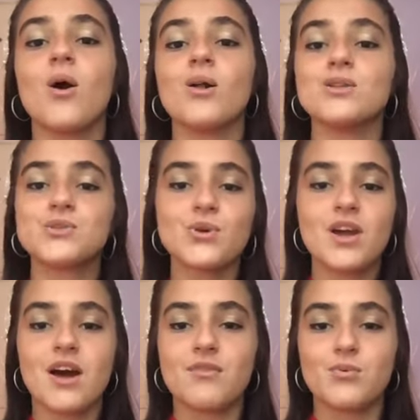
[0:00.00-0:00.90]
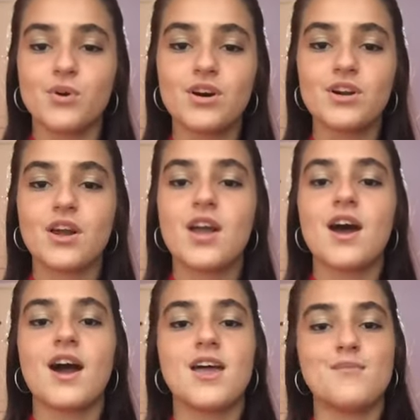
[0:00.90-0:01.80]
Also, I have a work.
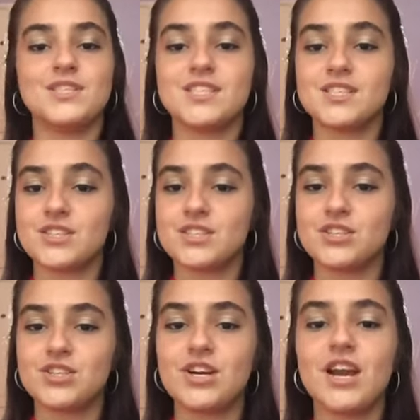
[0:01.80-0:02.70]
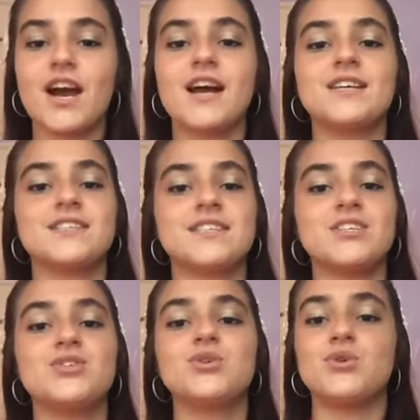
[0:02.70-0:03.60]
I am a dance teacher. I
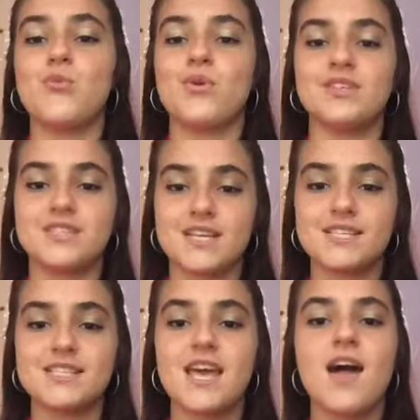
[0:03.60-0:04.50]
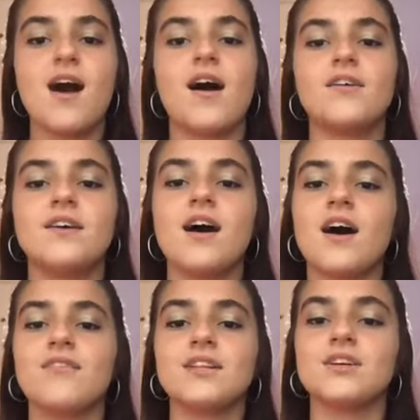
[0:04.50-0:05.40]
teach urban dance and
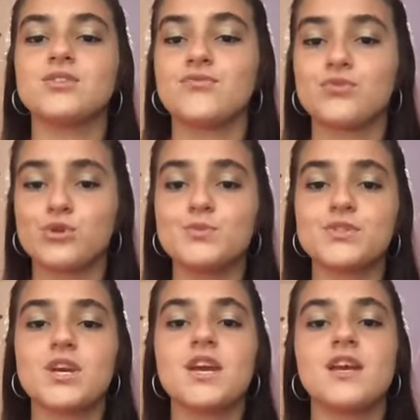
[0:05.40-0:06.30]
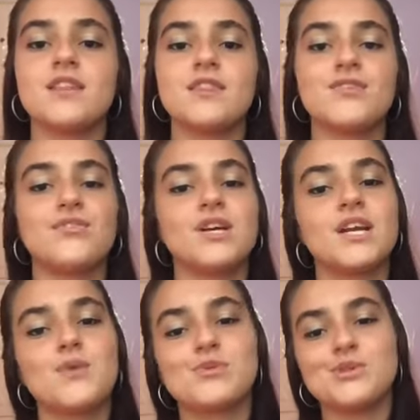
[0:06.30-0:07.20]
have a lot of groups in different
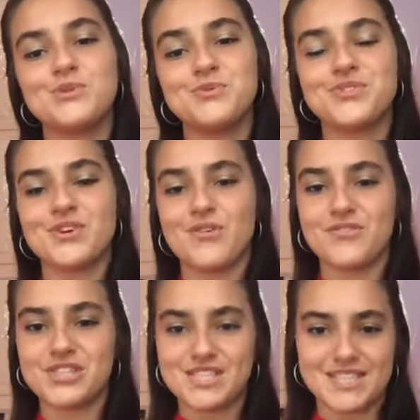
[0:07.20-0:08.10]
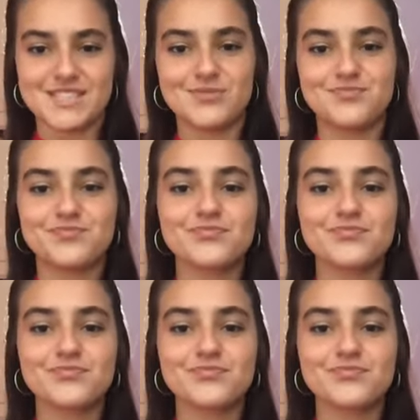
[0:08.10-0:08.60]
neighborhoods of the city.